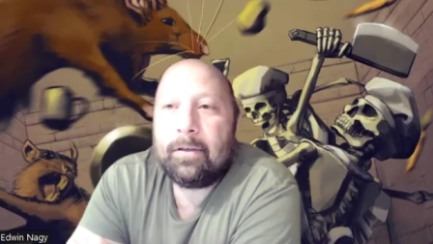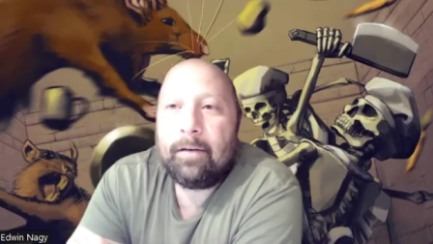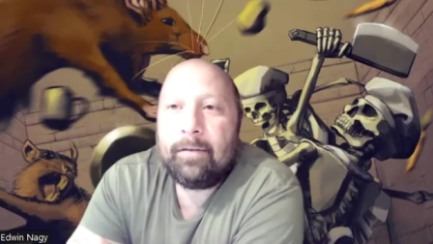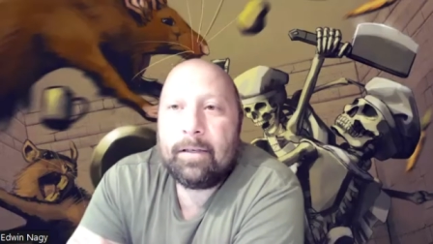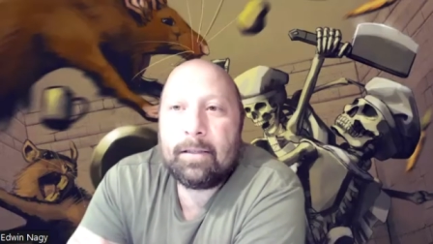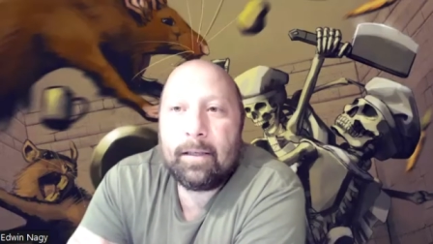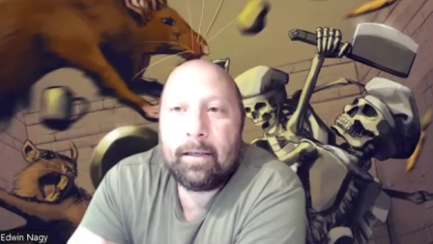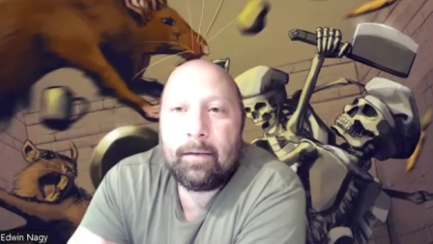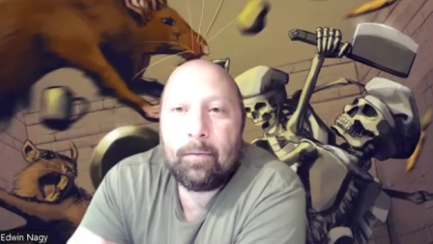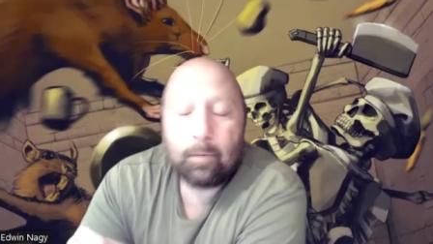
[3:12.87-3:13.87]
So
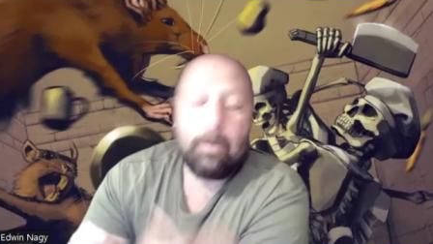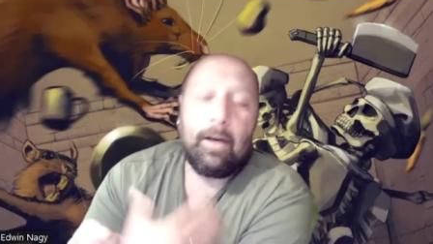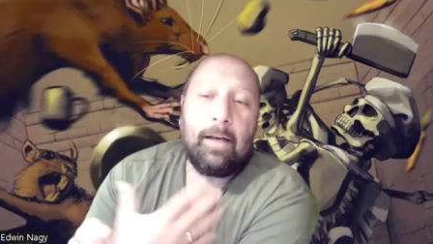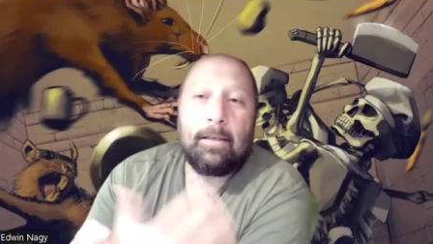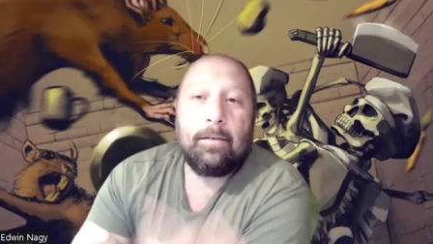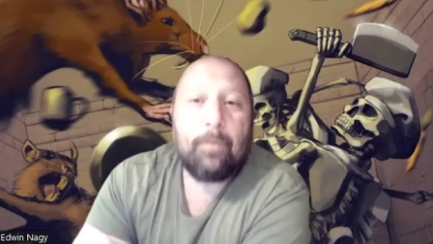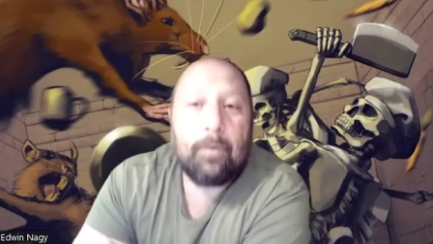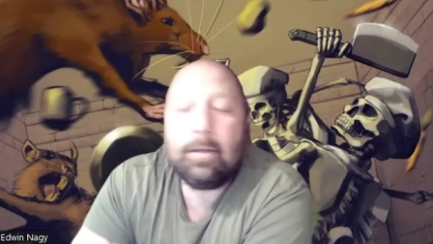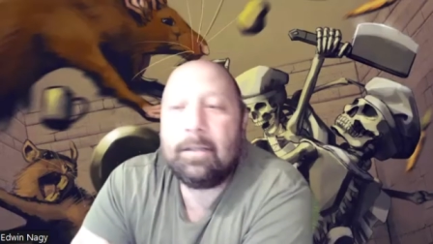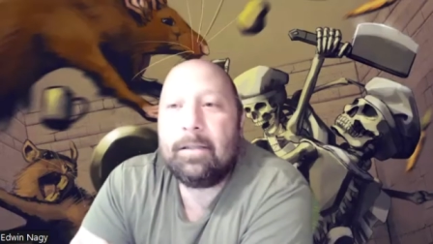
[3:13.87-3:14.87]
obviously, what we're asking
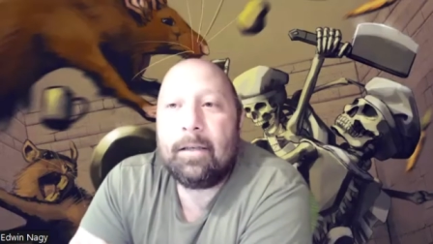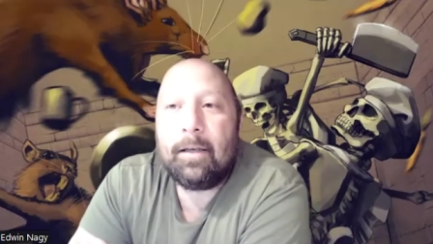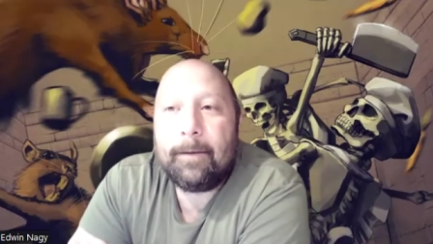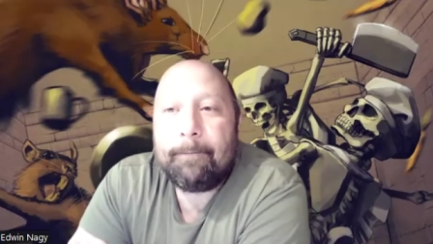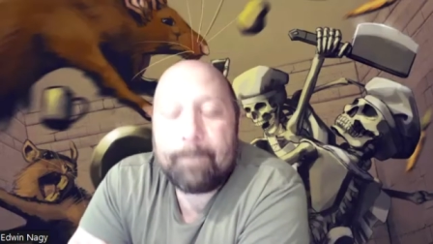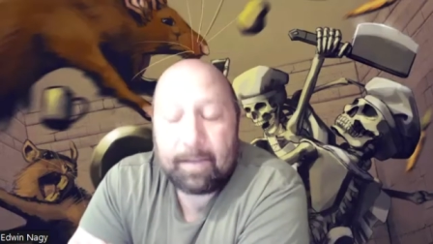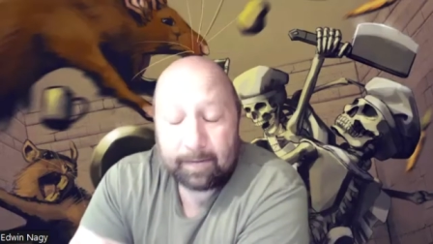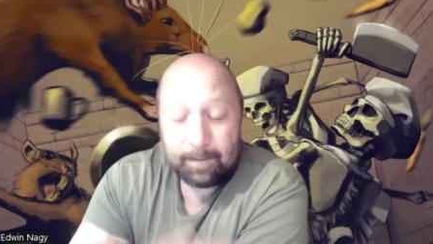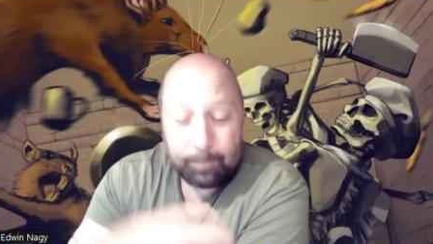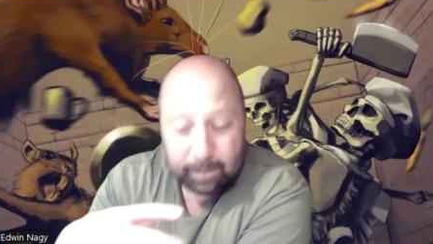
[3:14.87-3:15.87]
for is, um,
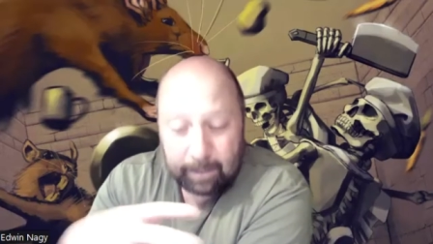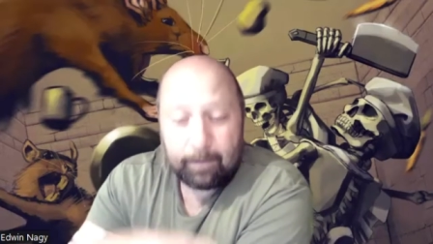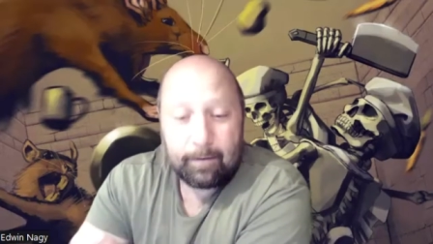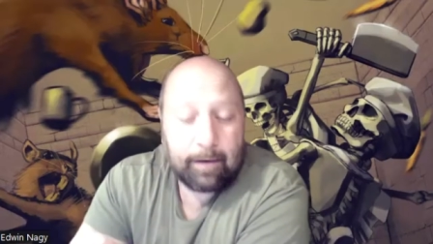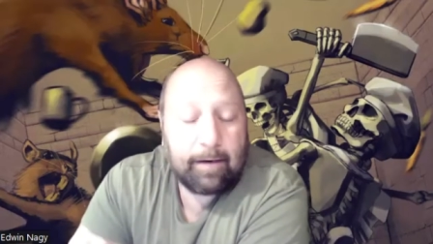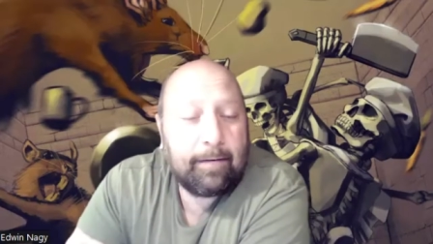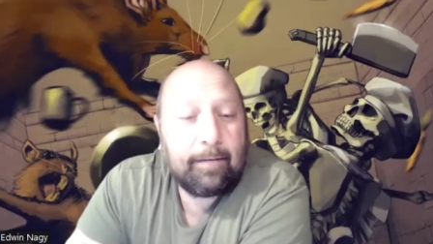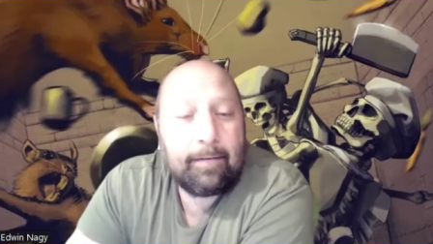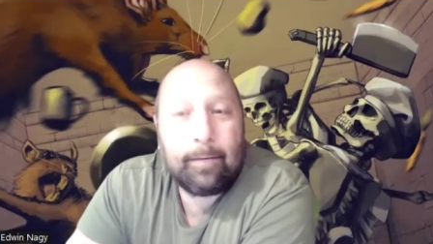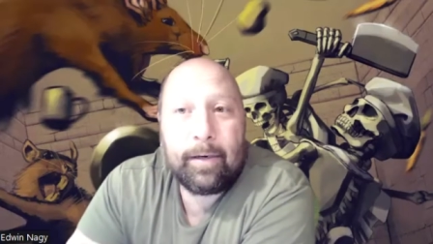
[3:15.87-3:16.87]
in this particular
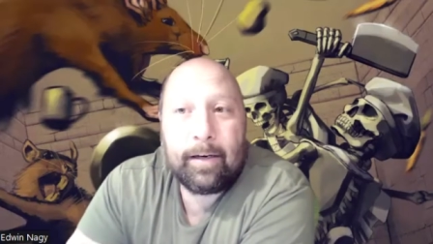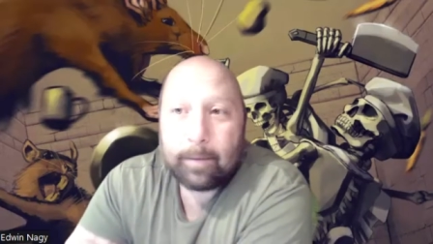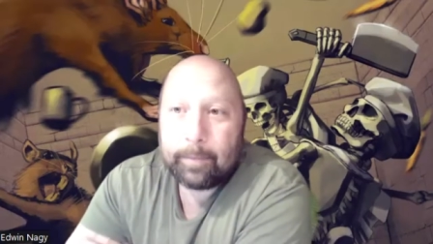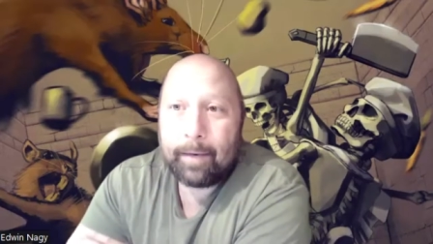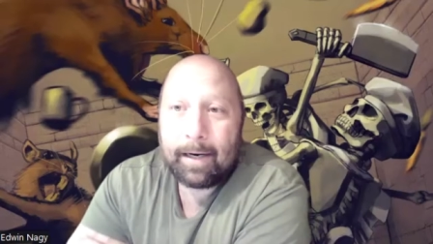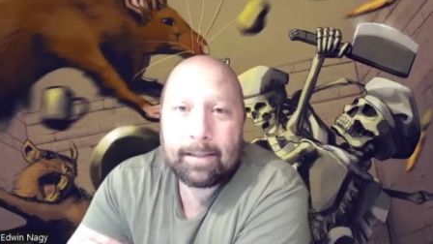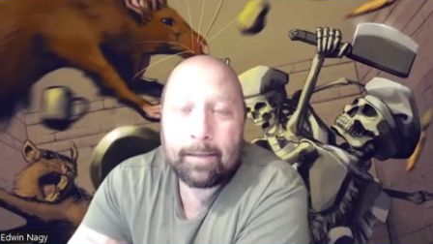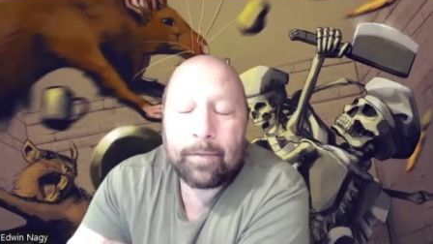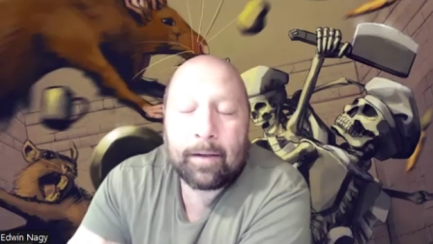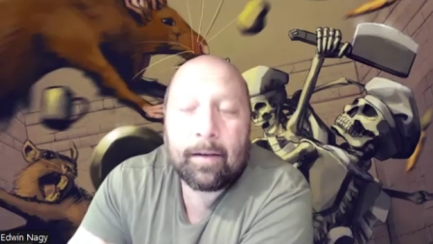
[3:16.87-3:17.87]
case, is somebody to come and buy
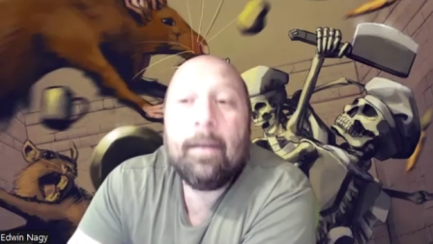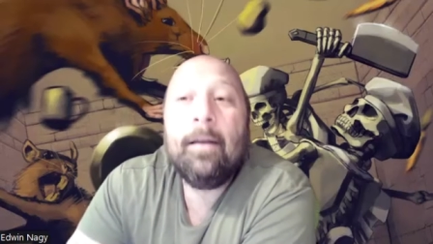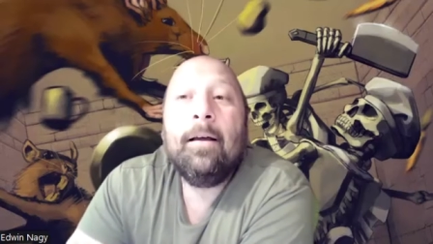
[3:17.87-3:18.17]
something.